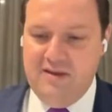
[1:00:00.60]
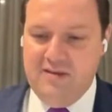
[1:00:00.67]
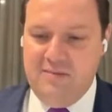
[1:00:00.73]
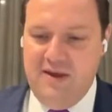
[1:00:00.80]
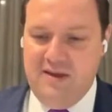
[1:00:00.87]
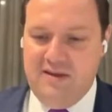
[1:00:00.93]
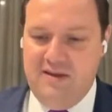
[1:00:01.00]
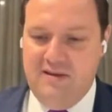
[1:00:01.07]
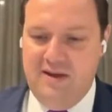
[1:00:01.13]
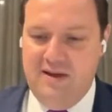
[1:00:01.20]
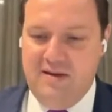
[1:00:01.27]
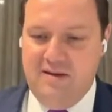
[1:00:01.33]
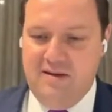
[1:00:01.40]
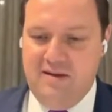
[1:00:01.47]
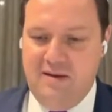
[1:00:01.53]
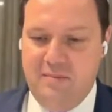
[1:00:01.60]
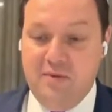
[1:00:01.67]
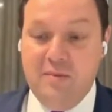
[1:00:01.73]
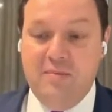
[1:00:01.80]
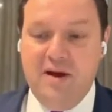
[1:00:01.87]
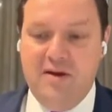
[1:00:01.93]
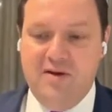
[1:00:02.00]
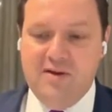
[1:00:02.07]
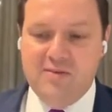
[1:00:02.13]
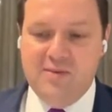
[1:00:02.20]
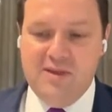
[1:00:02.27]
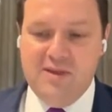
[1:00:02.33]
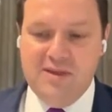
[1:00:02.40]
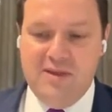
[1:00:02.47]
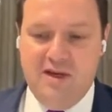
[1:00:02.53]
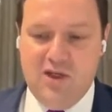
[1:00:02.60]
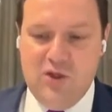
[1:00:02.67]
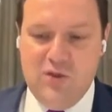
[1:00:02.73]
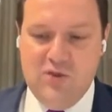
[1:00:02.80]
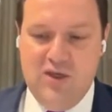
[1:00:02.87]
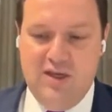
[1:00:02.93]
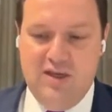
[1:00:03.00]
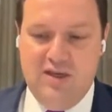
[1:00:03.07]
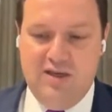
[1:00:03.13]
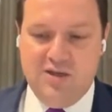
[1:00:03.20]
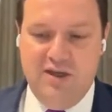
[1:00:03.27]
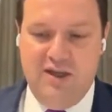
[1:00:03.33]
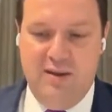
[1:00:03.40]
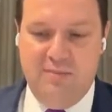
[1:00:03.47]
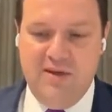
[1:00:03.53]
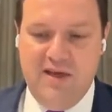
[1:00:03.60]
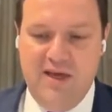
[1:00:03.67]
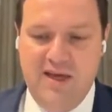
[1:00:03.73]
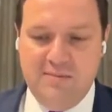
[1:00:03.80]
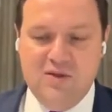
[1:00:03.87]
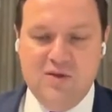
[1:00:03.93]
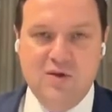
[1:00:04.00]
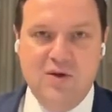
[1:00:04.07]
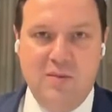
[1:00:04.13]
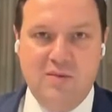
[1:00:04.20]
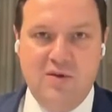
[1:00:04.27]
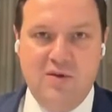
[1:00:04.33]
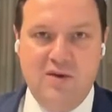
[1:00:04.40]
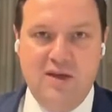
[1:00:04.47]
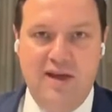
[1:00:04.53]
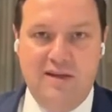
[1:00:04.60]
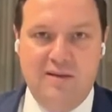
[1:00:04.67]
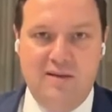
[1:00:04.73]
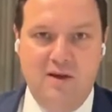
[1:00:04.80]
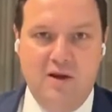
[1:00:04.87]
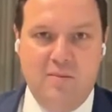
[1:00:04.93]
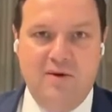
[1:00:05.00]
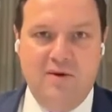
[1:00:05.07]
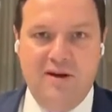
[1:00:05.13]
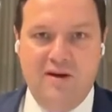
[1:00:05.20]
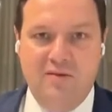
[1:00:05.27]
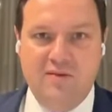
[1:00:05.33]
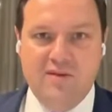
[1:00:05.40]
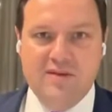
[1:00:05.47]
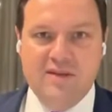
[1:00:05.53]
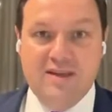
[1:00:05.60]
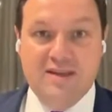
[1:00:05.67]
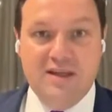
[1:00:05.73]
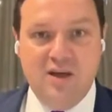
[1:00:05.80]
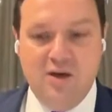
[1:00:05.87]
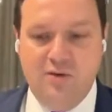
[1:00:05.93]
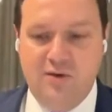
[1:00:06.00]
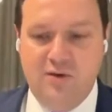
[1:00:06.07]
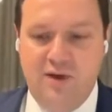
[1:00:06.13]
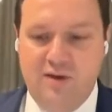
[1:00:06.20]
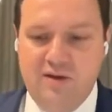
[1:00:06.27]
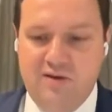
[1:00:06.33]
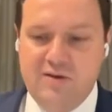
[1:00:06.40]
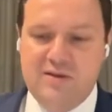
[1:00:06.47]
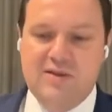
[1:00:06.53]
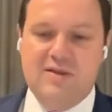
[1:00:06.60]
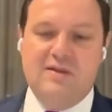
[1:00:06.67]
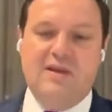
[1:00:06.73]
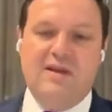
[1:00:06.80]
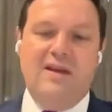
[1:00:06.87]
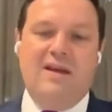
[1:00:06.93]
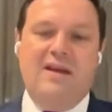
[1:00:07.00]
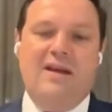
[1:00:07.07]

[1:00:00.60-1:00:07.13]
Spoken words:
is expecting that preparers will start using additional NPMs to communicate the operating results, including those,